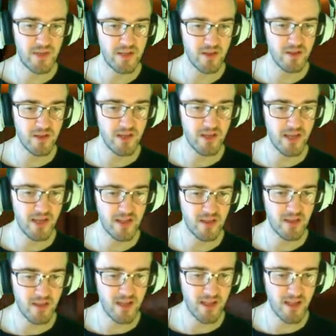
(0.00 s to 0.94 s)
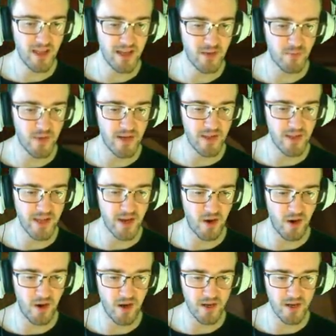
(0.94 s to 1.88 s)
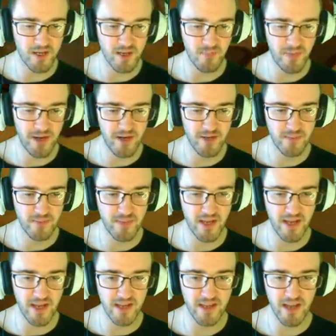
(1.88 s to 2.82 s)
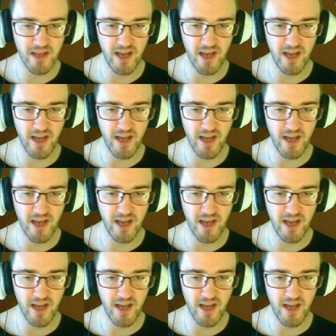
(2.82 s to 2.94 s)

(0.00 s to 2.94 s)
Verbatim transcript: look at look at like where they are compared to me.